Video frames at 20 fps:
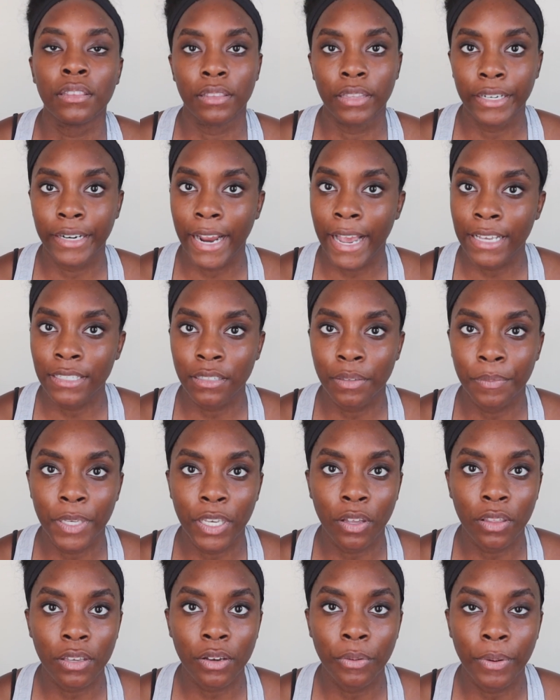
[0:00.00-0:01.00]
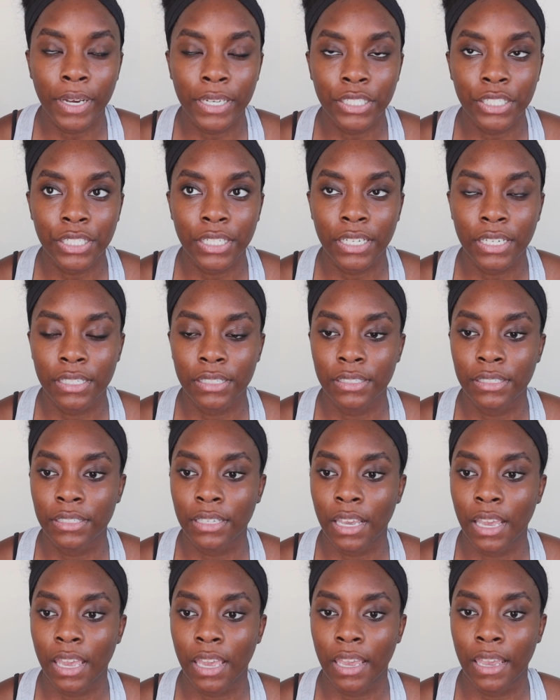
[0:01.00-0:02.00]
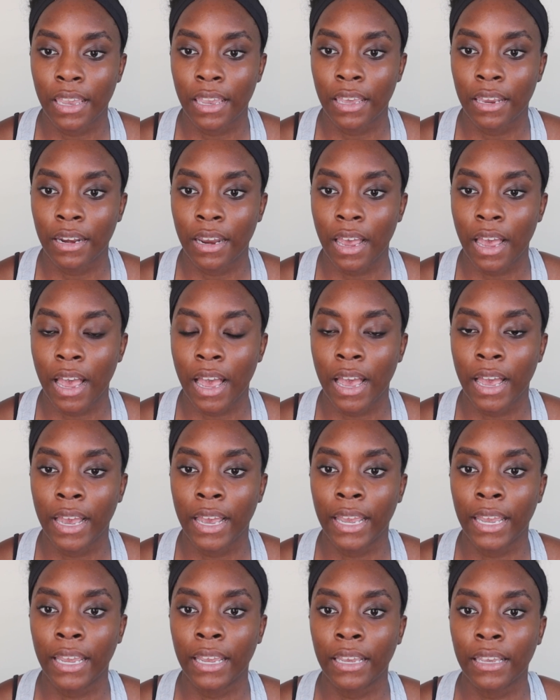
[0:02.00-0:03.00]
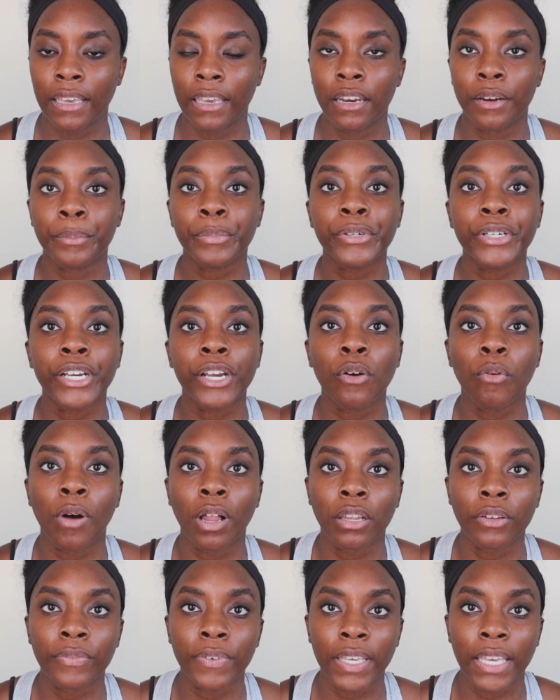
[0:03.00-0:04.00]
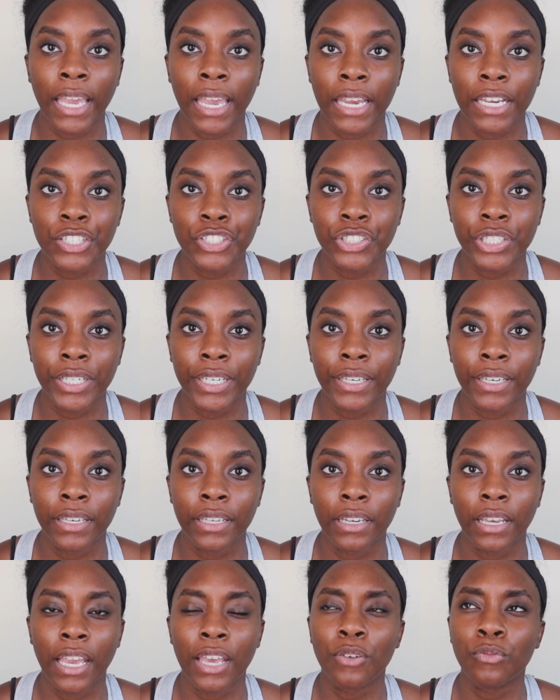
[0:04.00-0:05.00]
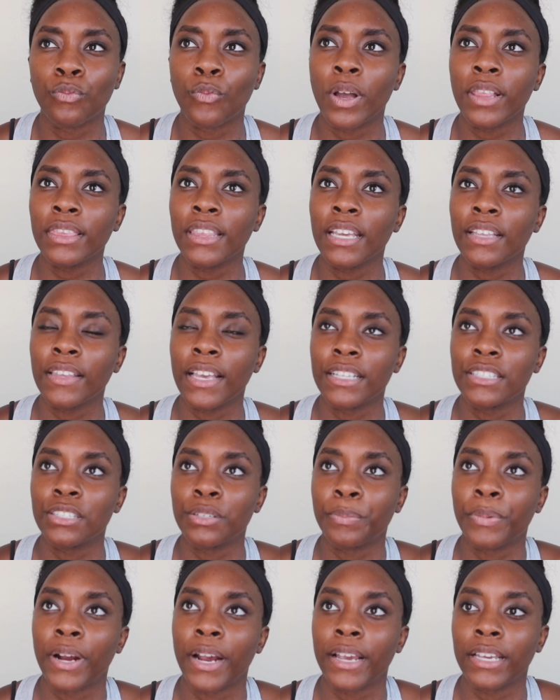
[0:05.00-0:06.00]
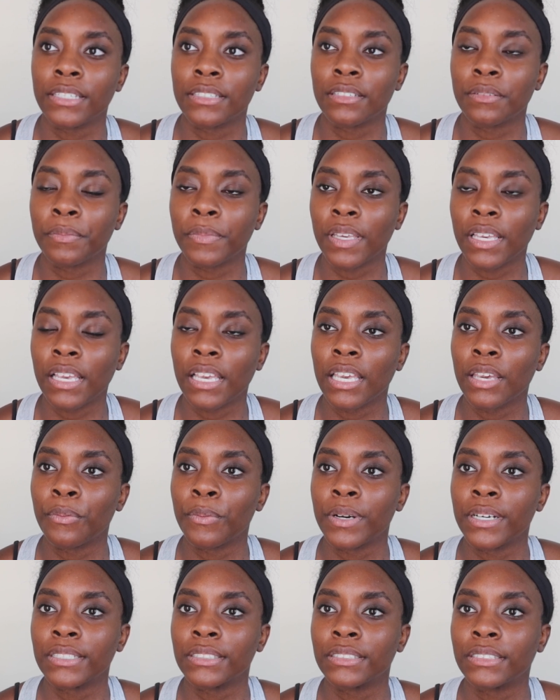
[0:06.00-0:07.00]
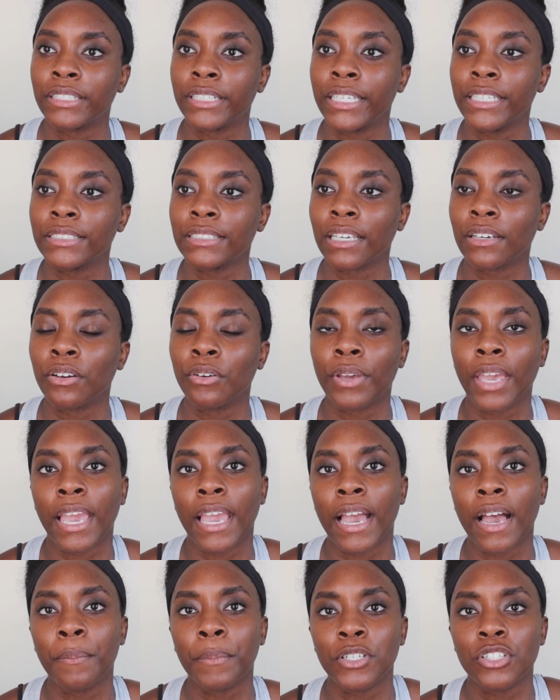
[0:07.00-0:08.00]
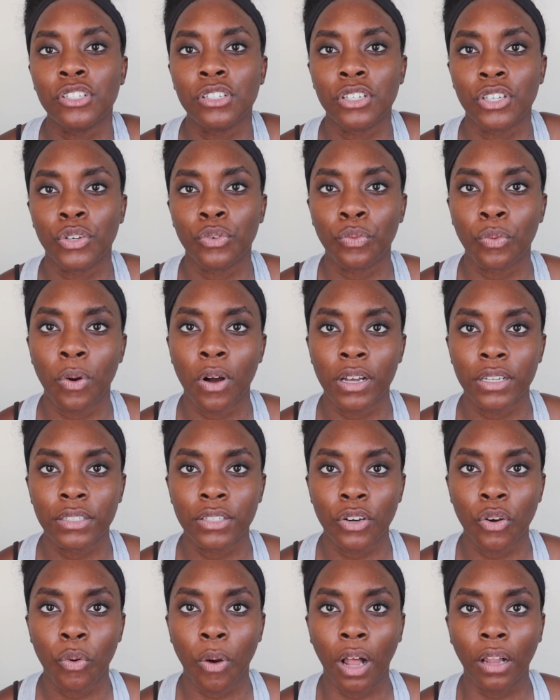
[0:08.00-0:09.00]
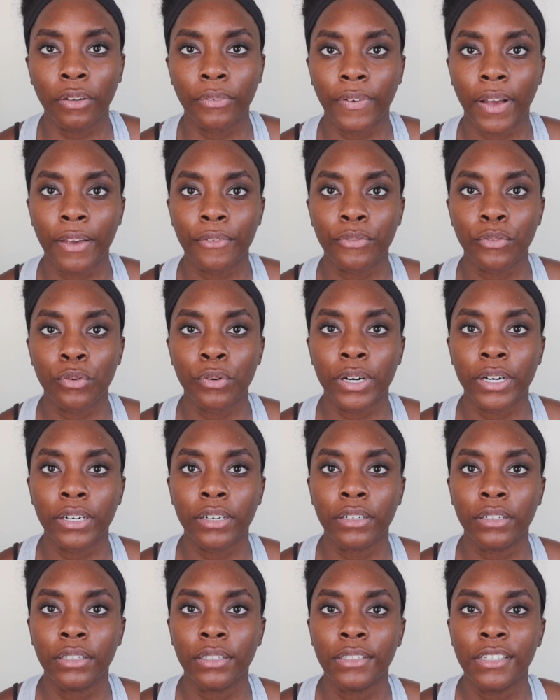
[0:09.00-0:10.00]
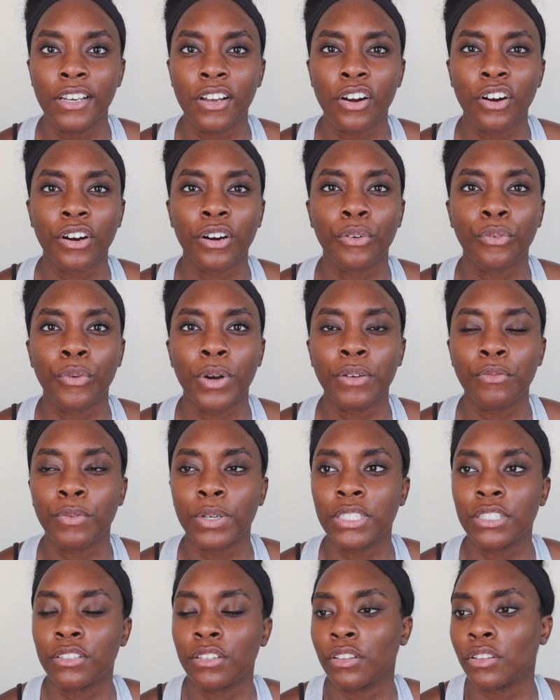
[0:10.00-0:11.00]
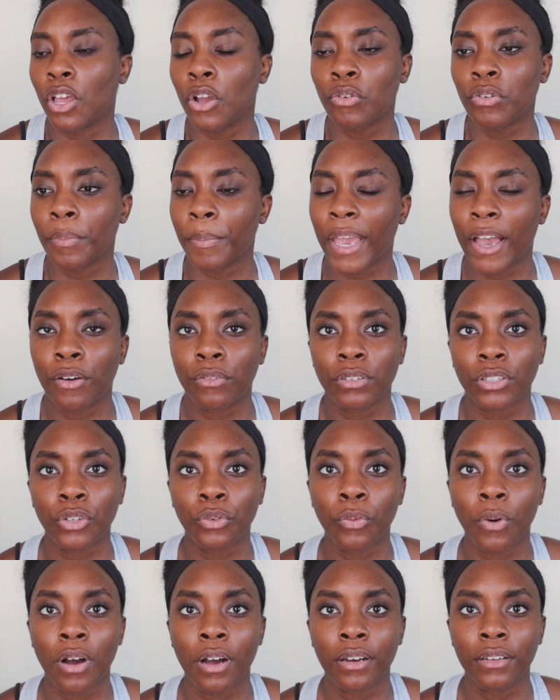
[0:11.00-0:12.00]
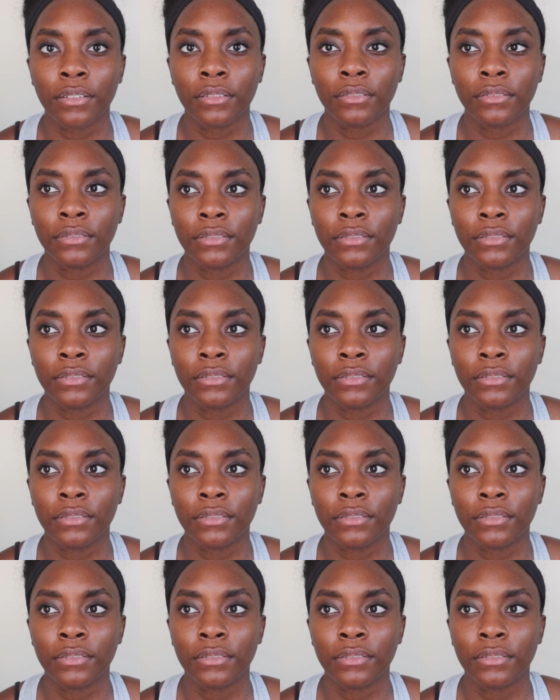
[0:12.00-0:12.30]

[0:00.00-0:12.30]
they're asking me all the questions and I get a pre-qualification. And one thing that surprised me was he's like, okay, how much do you want to qualify for? Or what, what's the loan amount you want?